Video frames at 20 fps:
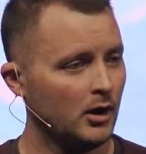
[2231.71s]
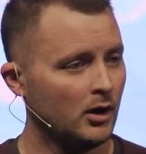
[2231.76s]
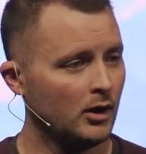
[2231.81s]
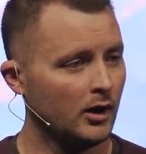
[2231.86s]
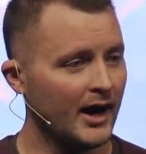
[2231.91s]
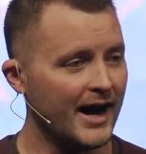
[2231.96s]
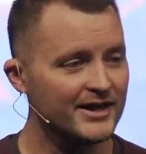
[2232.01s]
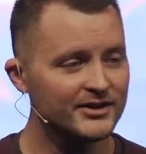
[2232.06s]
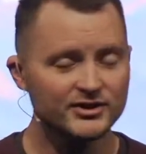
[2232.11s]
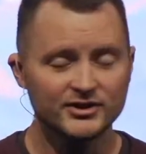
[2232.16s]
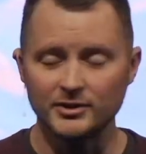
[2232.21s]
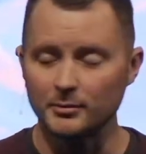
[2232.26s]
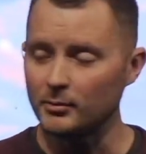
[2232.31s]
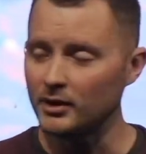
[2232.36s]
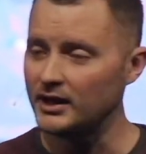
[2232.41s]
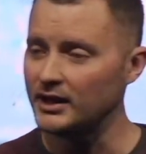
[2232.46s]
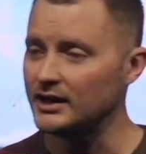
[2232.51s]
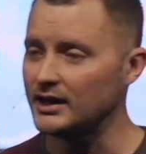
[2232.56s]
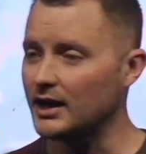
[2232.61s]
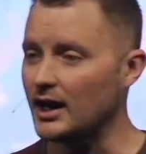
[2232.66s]
Or ask
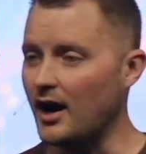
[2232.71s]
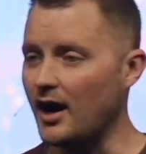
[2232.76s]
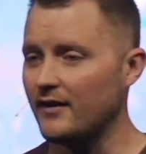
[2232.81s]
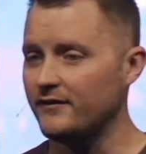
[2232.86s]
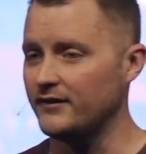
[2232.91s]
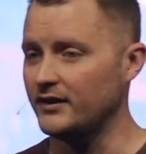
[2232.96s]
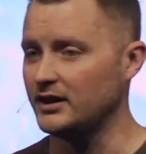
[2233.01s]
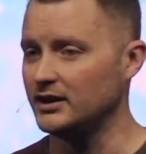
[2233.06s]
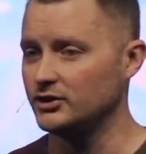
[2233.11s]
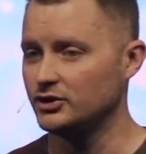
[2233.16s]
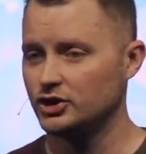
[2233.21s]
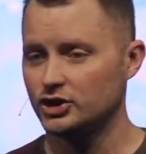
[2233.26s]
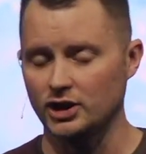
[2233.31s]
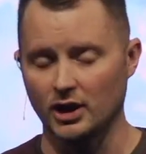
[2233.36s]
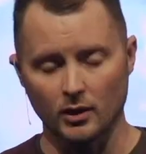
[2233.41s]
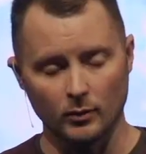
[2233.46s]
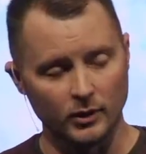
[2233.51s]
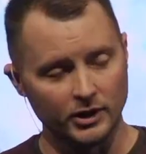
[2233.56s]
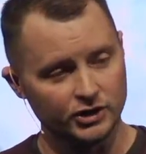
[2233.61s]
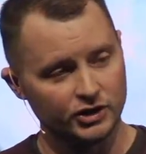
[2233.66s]
somebody to coffee and
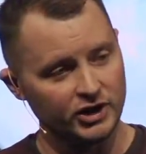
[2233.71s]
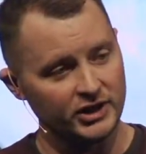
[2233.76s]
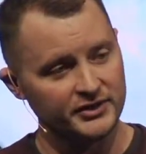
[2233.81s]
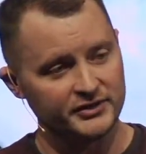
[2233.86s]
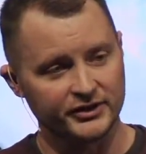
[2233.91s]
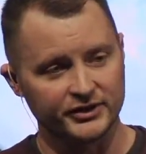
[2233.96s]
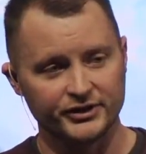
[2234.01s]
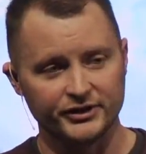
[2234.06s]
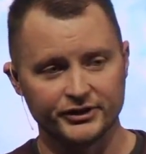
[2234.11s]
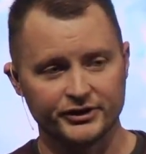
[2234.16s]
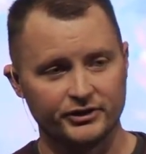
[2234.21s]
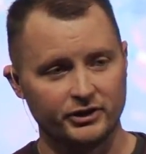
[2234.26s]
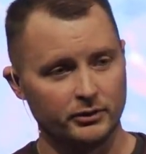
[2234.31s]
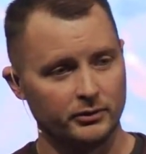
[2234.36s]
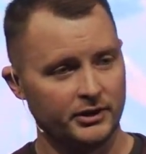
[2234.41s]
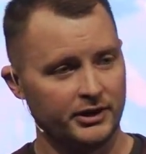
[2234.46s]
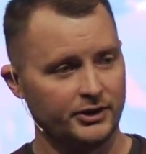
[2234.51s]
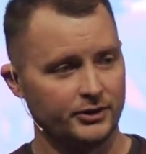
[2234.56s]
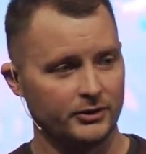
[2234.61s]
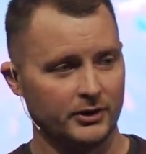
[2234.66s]
share what Jesus is
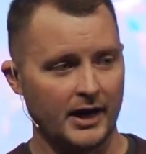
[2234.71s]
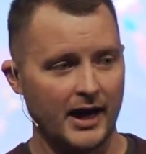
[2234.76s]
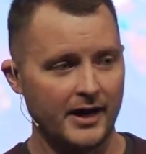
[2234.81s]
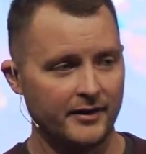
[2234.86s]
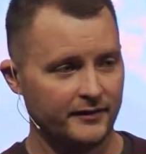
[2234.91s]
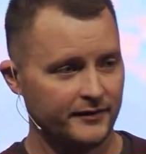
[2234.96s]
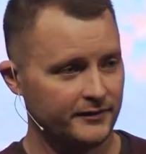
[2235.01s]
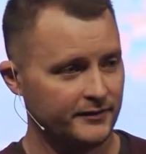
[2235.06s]
doing in your life.